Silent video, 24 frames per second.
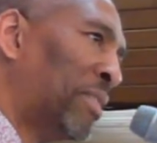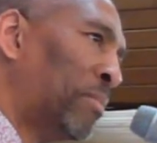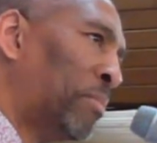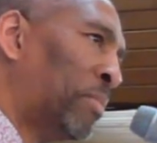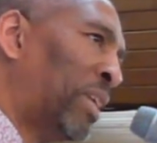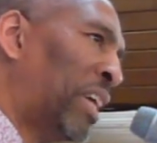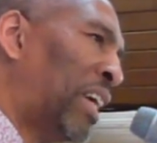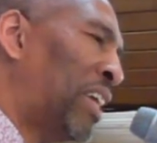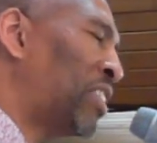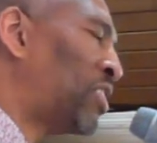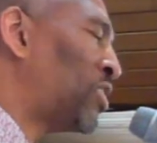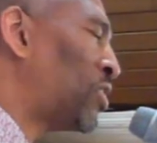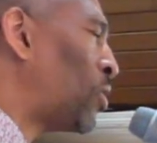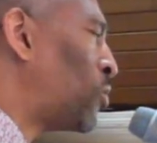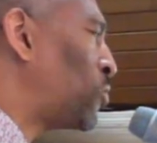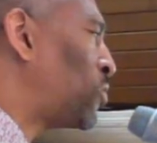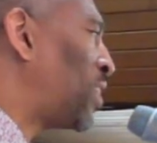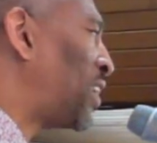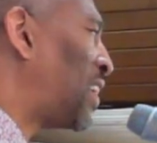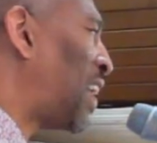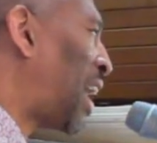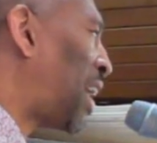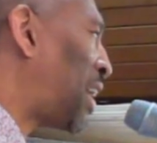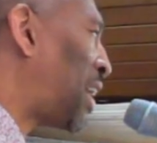but he's so
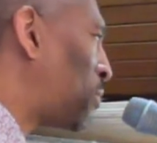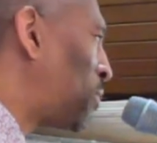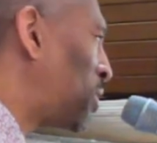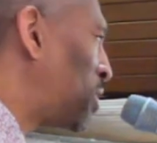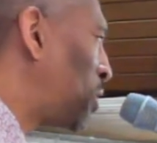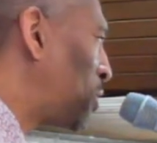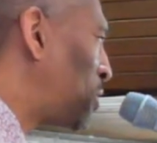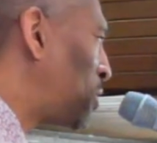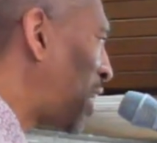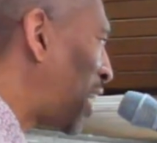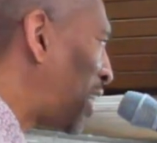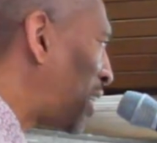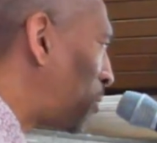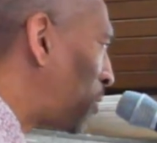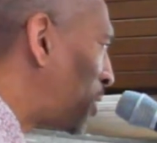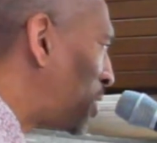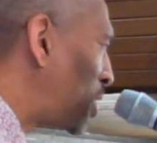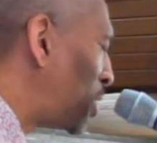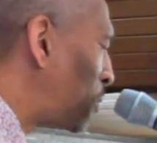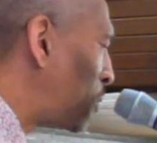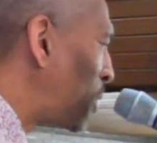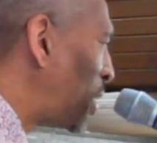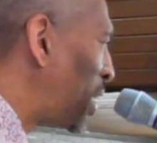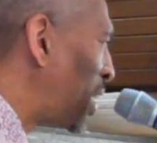delighted when you tell him, when
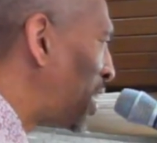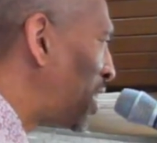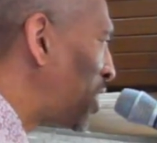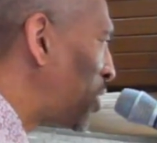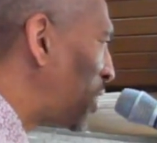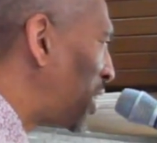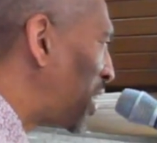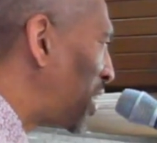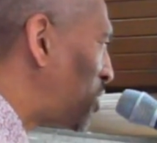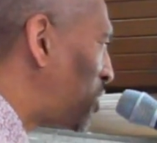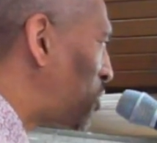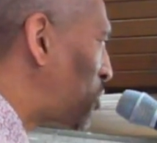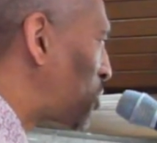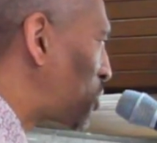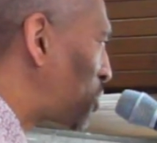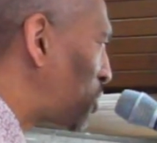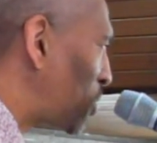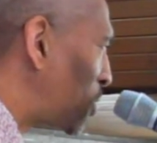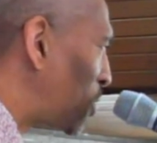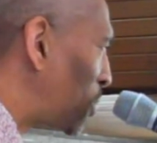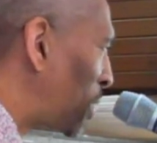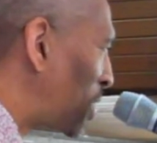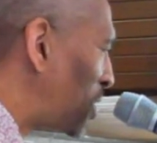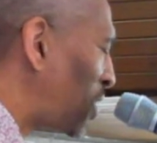you bring your issues
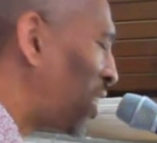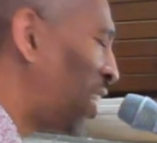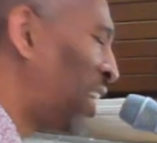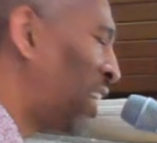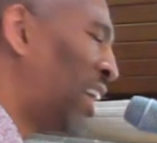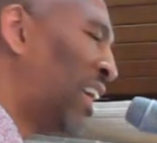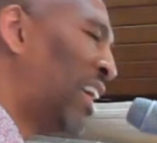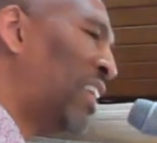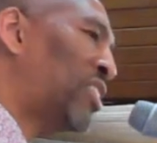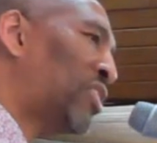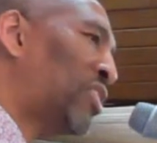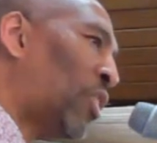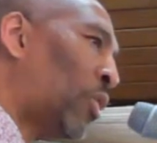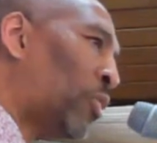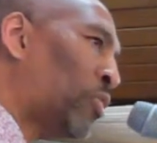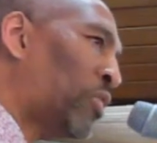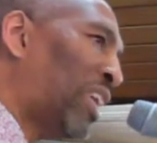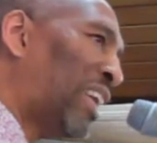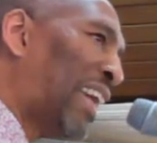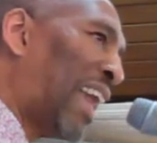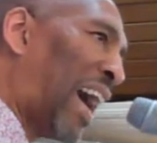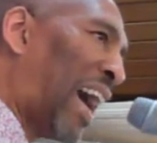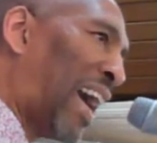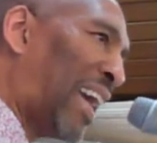to him. He's, a, he's so
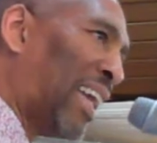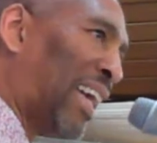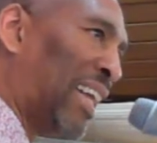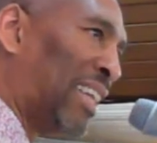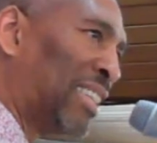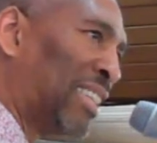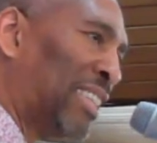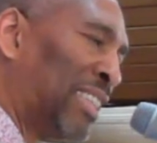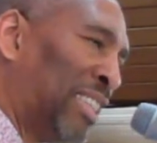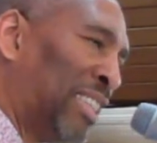delighted